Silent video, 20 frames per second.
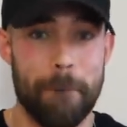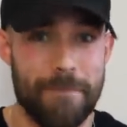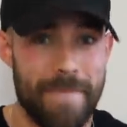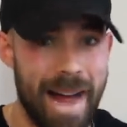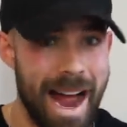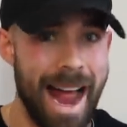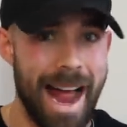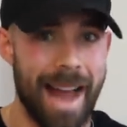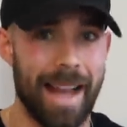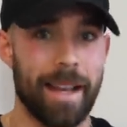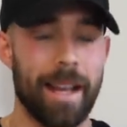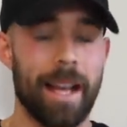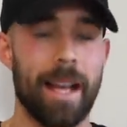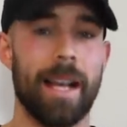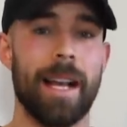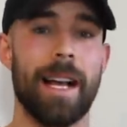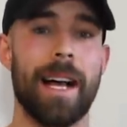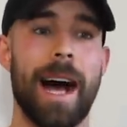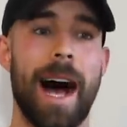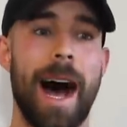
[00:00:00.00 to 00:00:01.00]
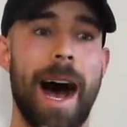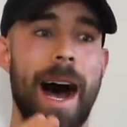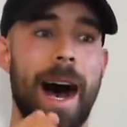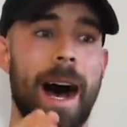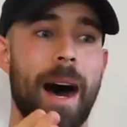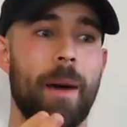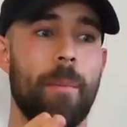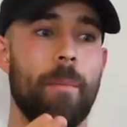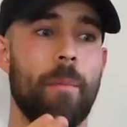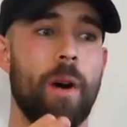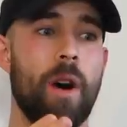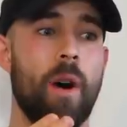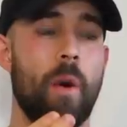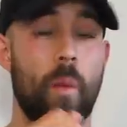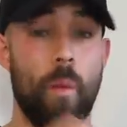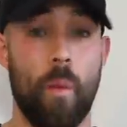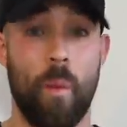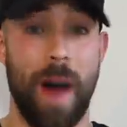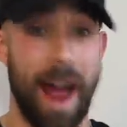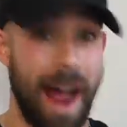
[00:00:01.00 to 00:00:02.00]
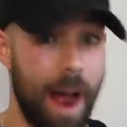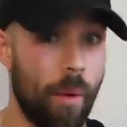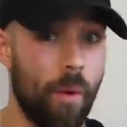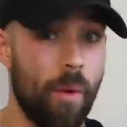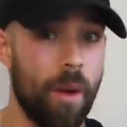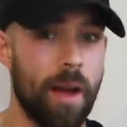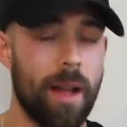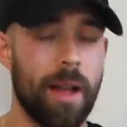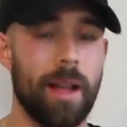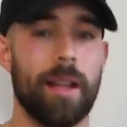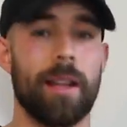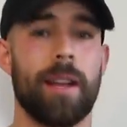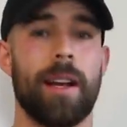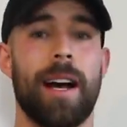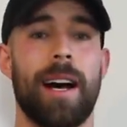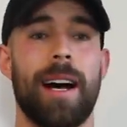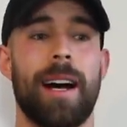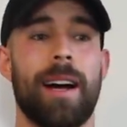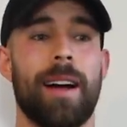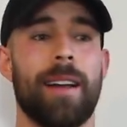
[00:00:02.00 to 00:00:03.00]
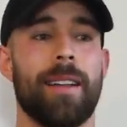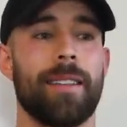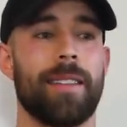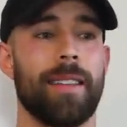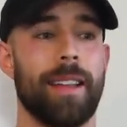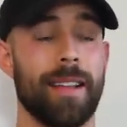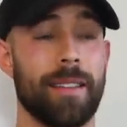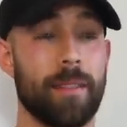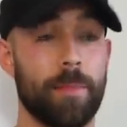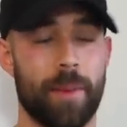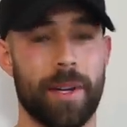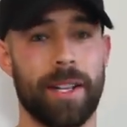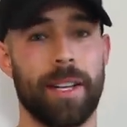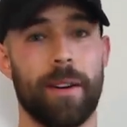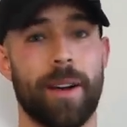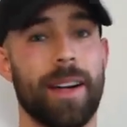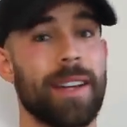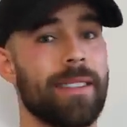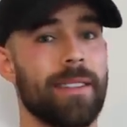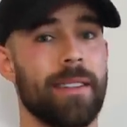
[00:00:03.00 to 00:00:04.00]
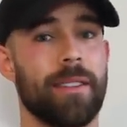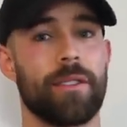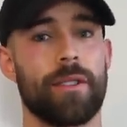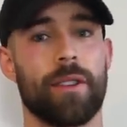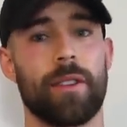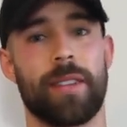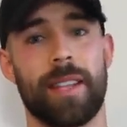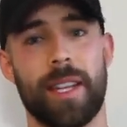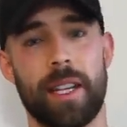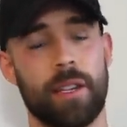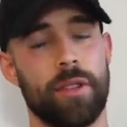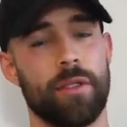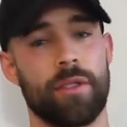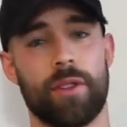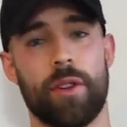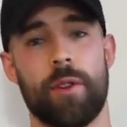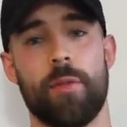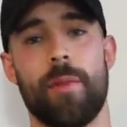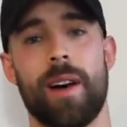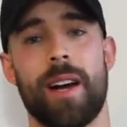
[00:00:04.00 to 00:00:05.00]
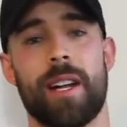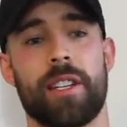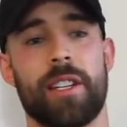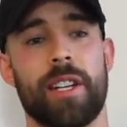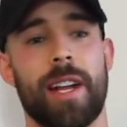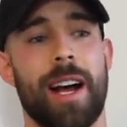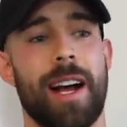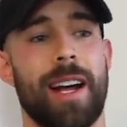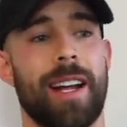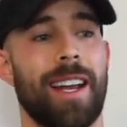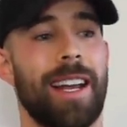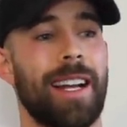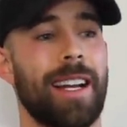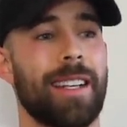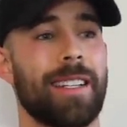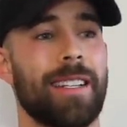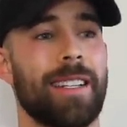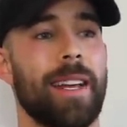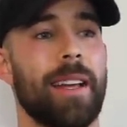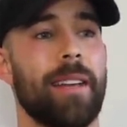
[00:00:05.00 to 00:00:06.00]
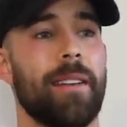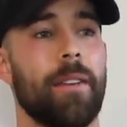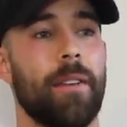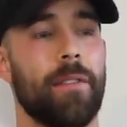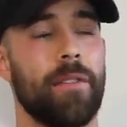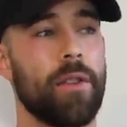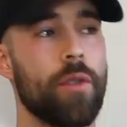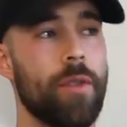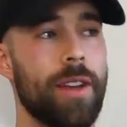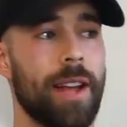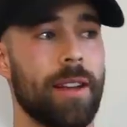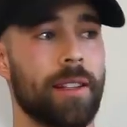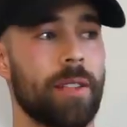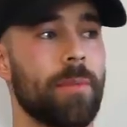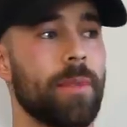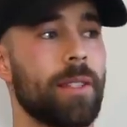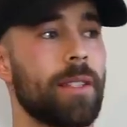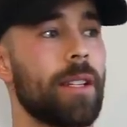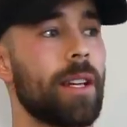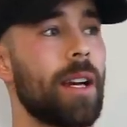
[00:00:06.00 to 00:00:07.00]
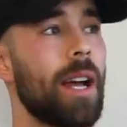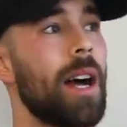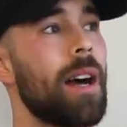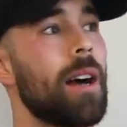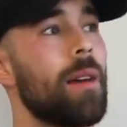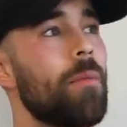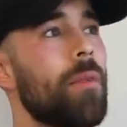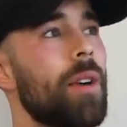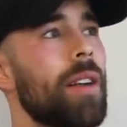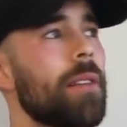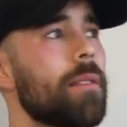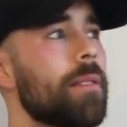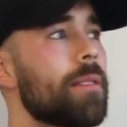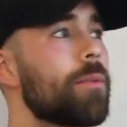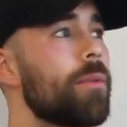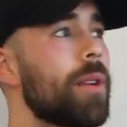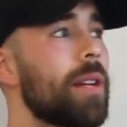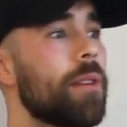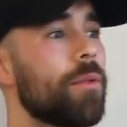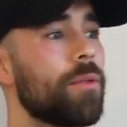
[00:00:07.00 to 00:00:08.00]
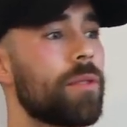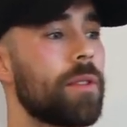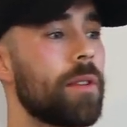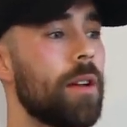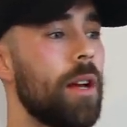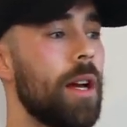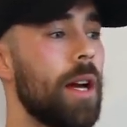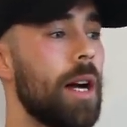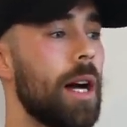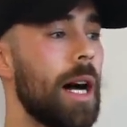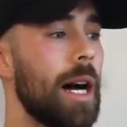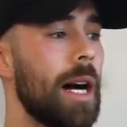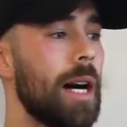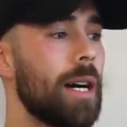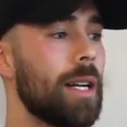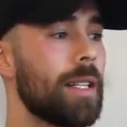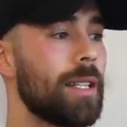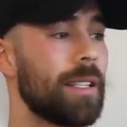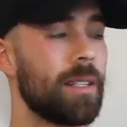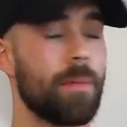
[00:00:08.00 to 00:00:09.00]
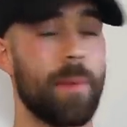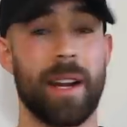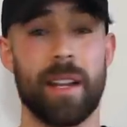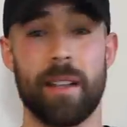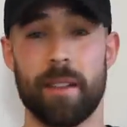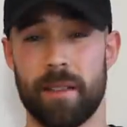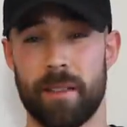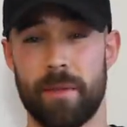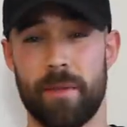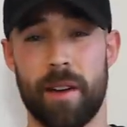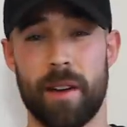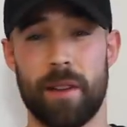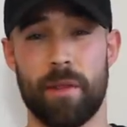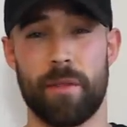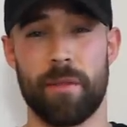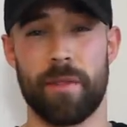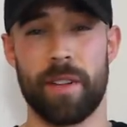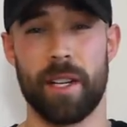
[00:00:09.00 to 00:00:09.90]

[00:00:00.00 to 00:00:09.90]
mad. Wow. That's pretty crazy. So thank you so much. Like I said, a few announcements to come. What else? That's about it. This is a very long